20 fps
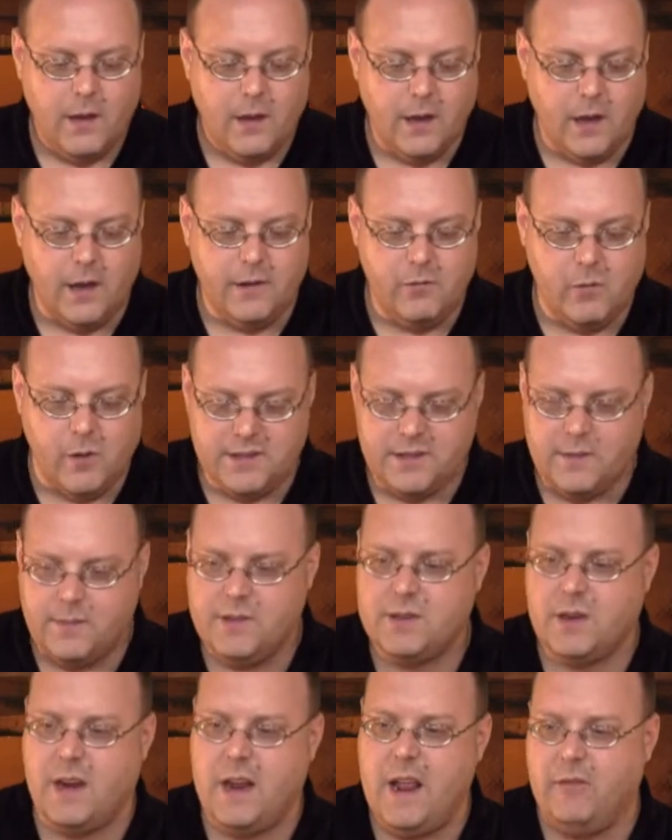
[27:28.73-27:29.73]
uh, you want
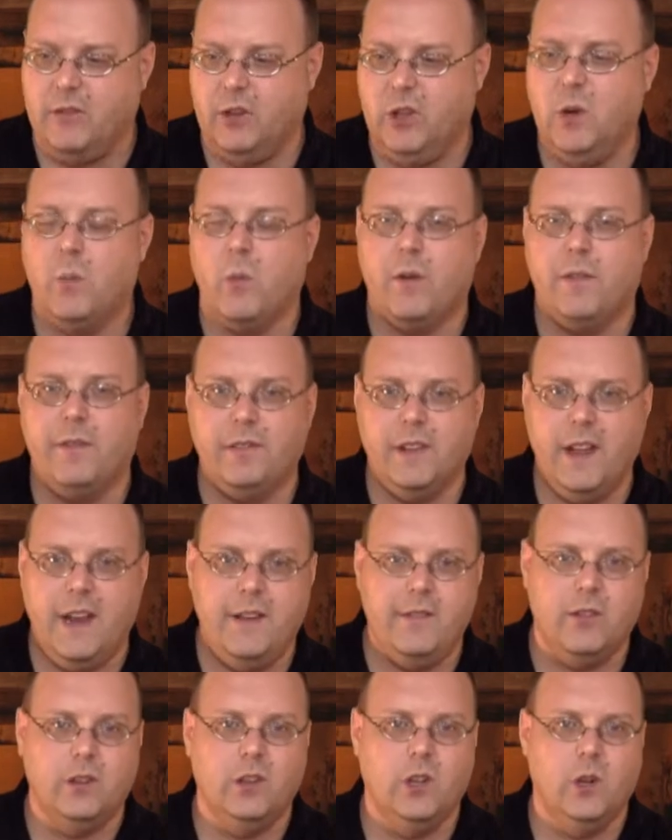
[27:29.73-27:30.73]
something that's going to have a little more
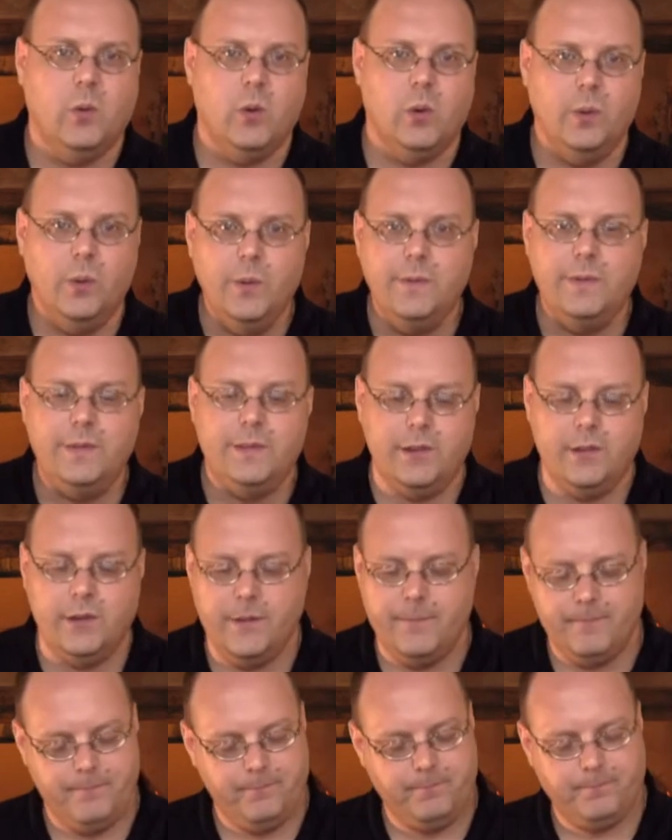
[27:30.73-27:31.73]
flavor, a little more oomph to
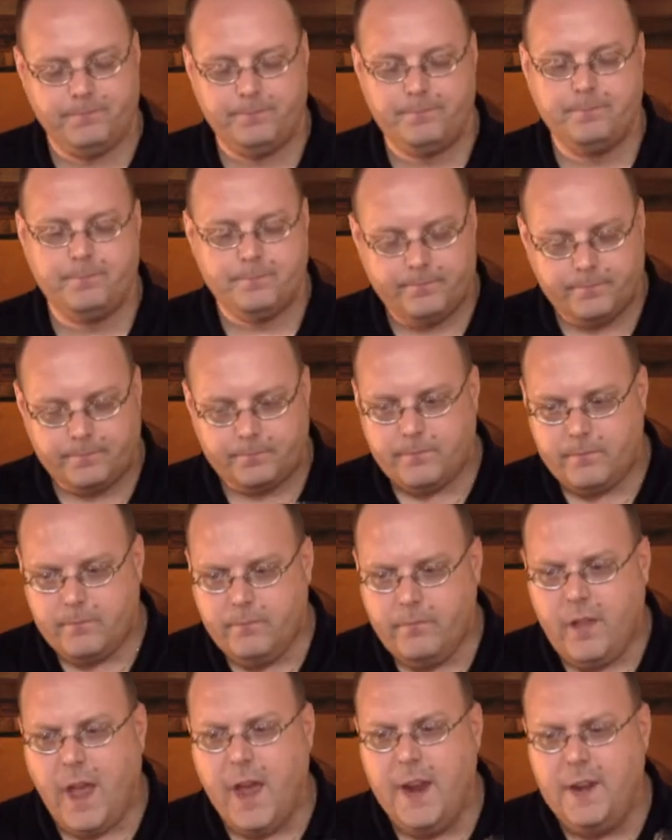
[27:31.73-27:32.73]
it.
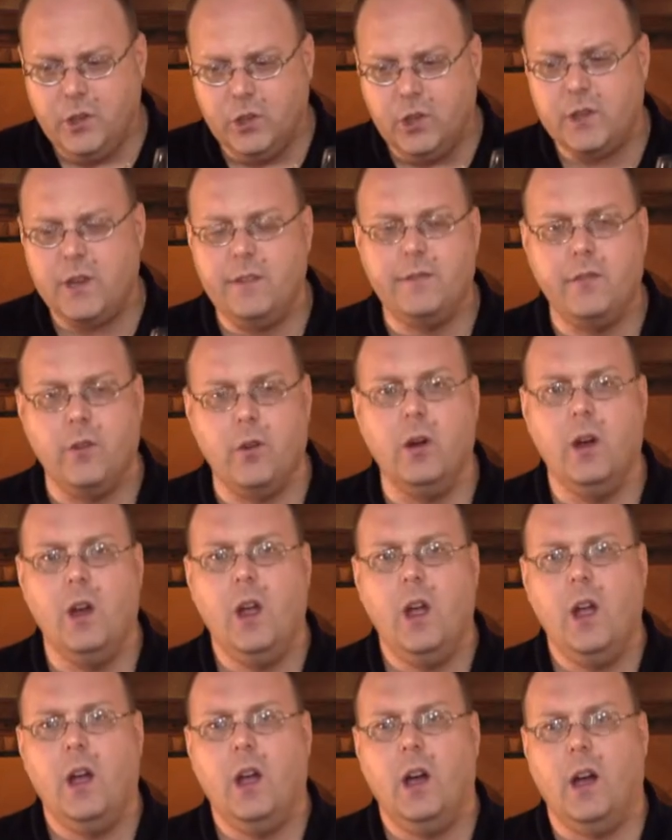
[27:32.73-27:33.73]
And you're looking for
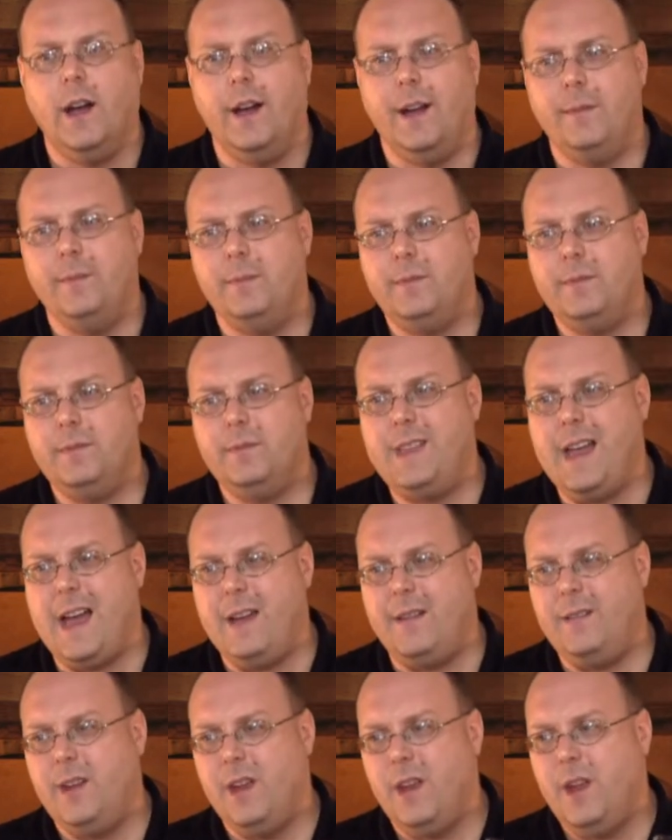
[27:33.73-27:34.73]
um,
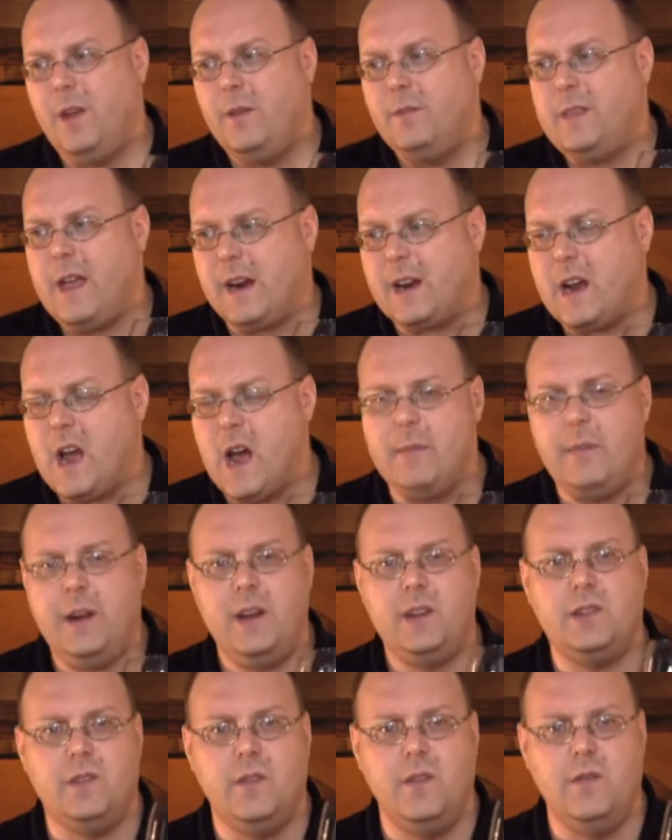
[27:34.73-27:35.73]
that that
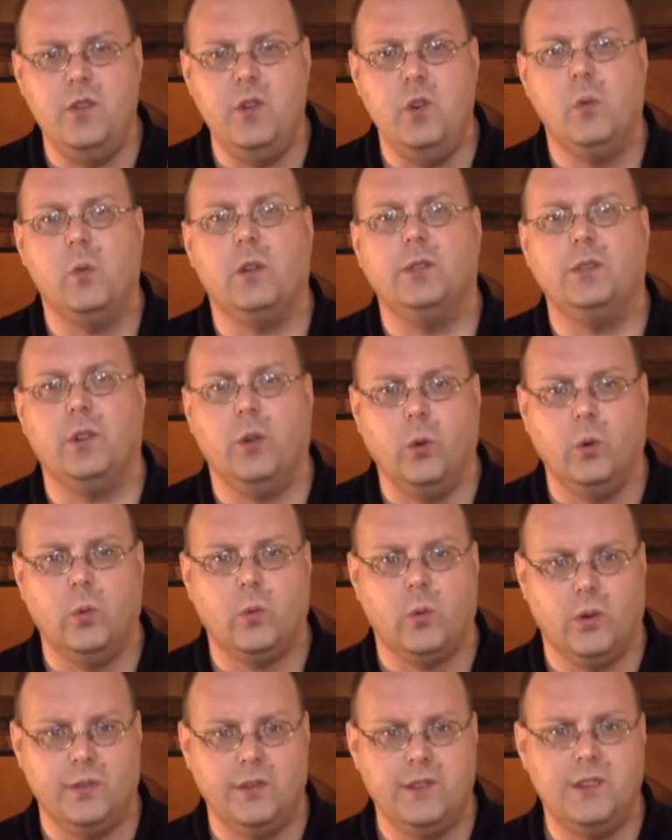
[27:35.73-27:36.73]
combination of new world
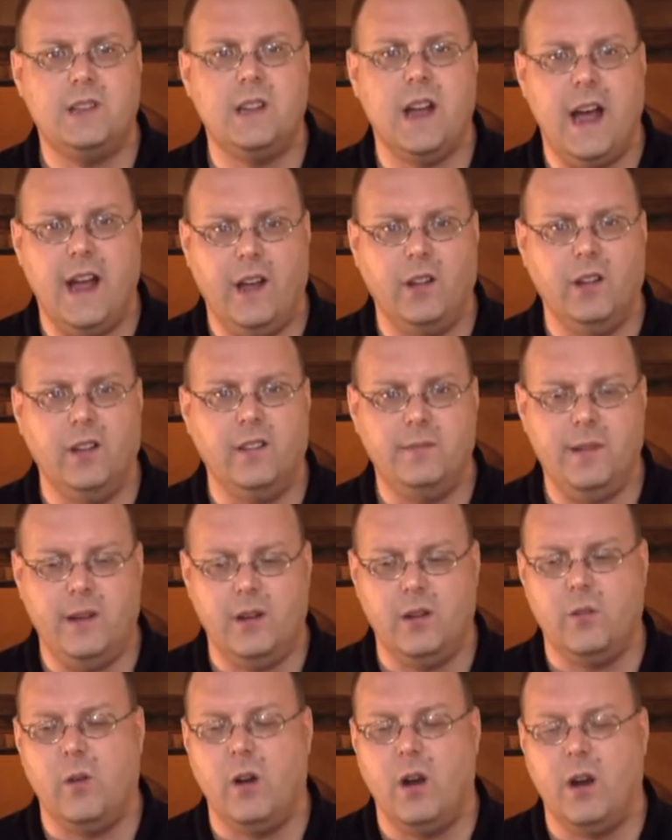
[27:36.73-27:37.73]
old world style of
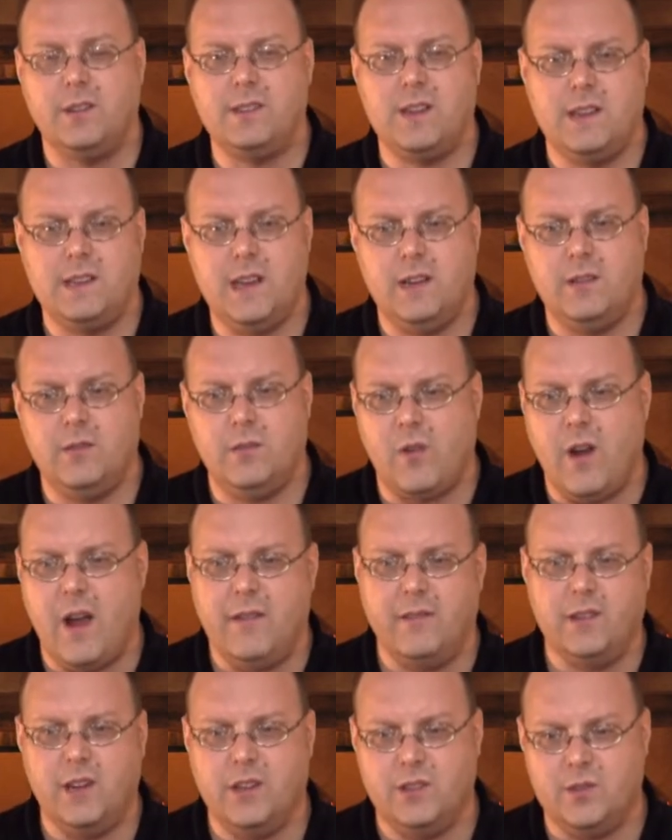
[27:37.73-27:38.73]
pinot noir because i tend to
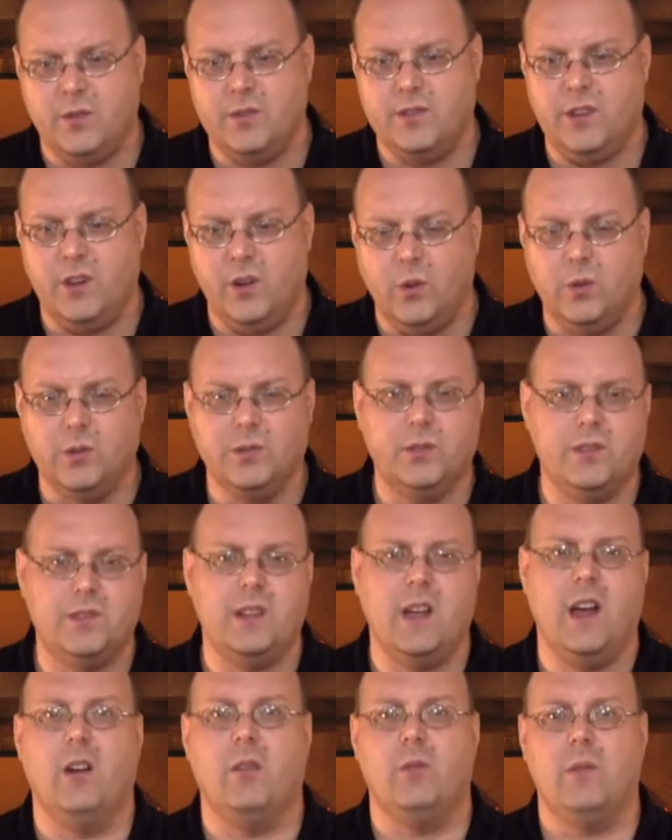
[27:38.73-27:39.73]
gravitate towards the older
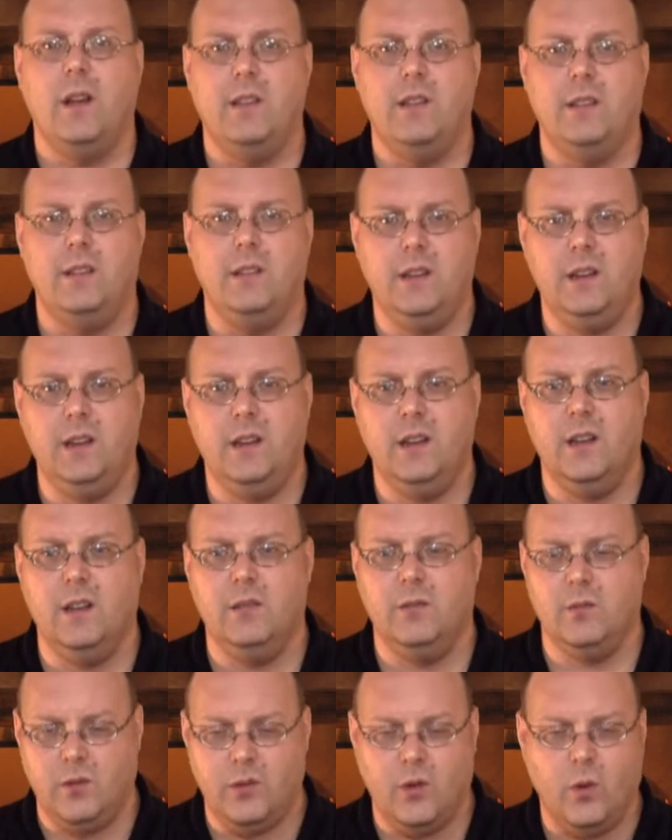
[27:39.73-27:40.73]
style rather than the
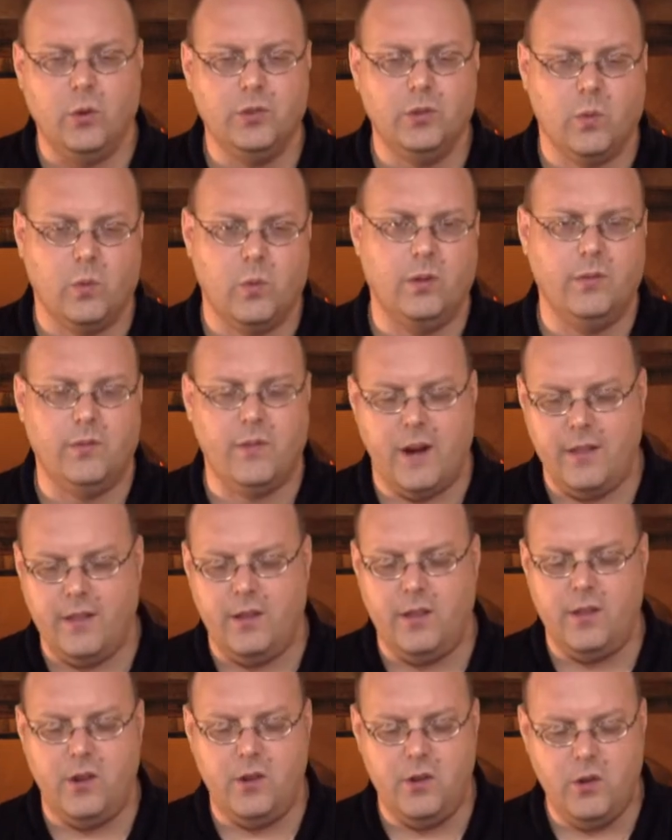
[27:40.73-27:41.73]
uh, or the older world
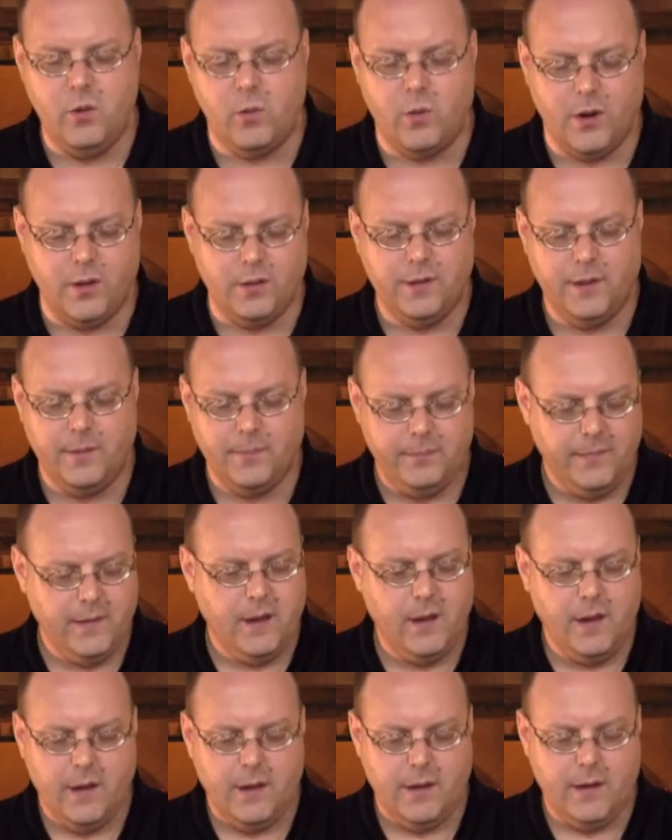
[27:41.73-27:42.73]
rather than the new world you
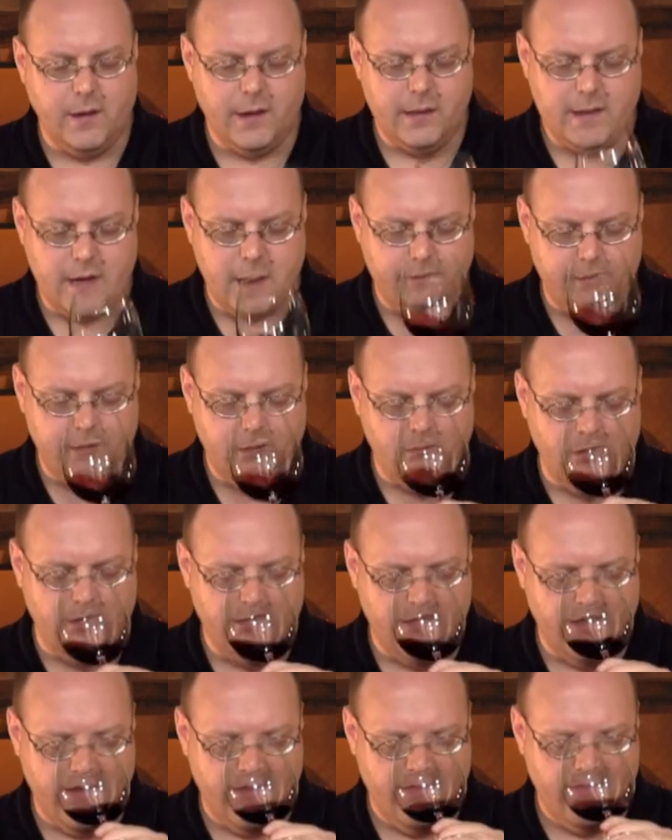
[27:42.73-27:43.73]
know i definitely
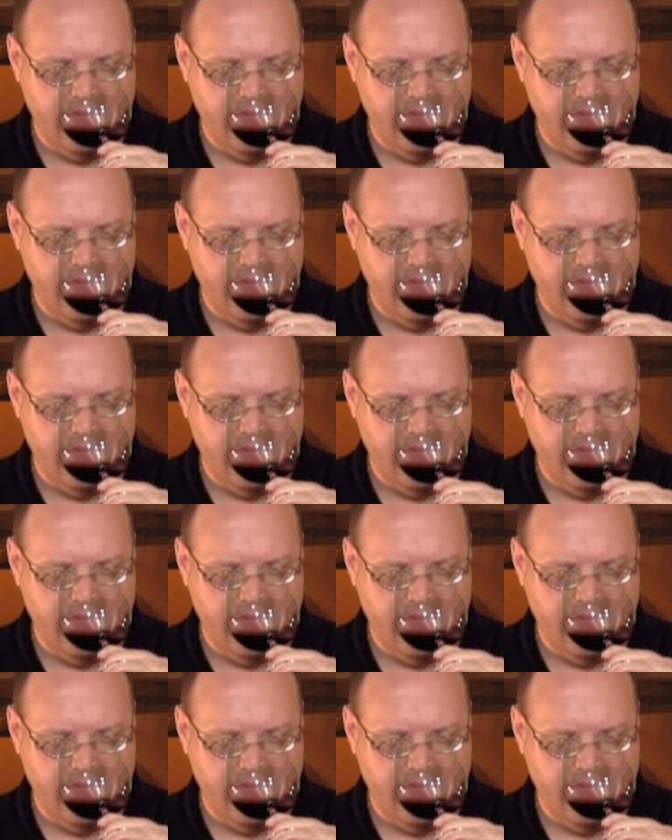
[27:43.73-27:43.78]
would